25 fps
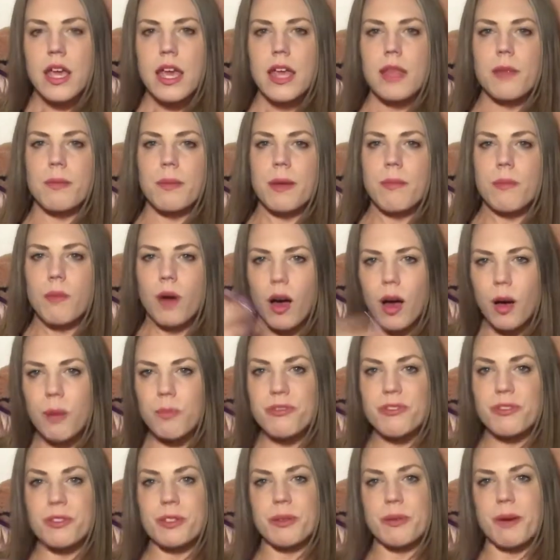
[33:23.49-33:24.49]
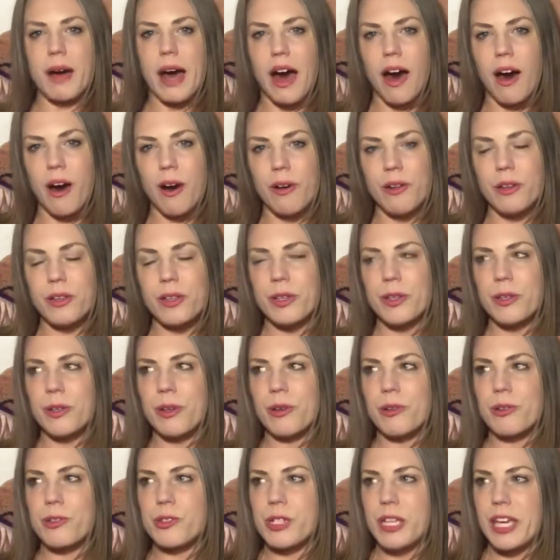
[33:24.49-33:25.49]
And my mom flew out,
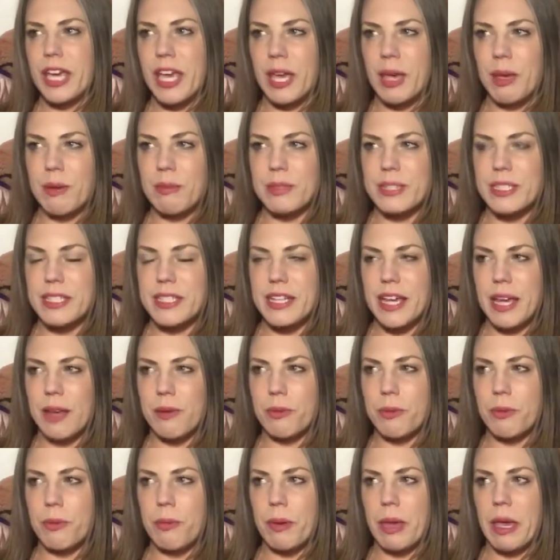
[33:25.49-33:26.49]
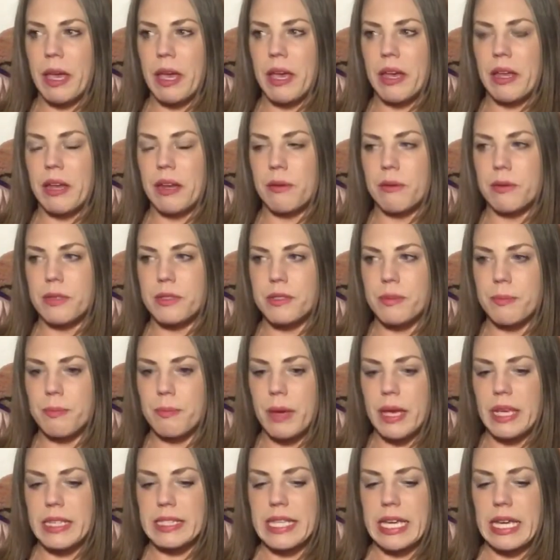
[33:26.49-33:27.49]
she came and stayed with me, and it was
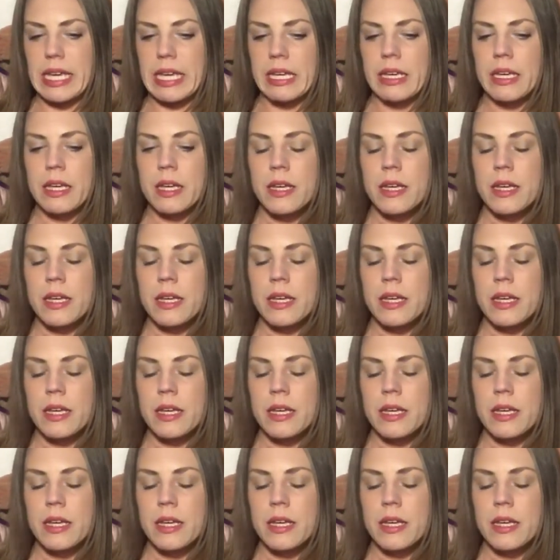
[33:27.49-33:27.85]
amazing.